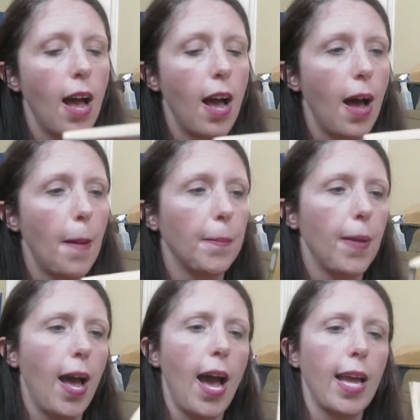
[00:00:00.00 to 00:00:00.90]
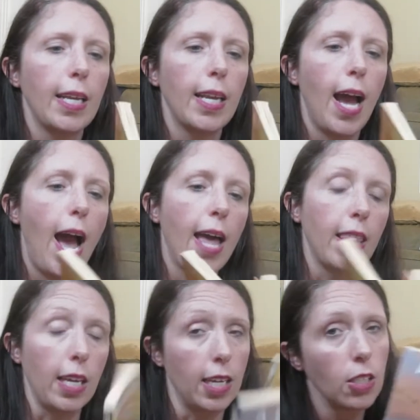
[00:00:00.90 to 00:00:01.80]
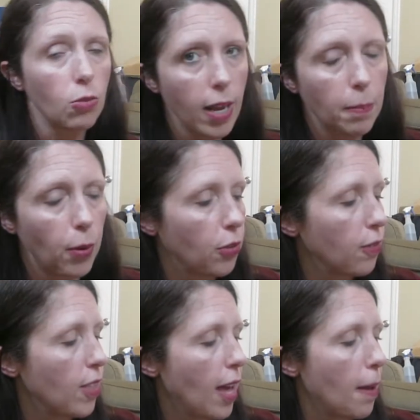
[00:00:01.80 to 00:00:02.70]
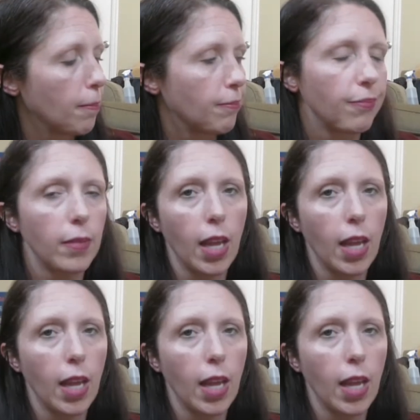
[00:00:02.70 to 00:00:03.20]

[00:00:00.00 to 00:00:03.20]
And I think he's read both of them.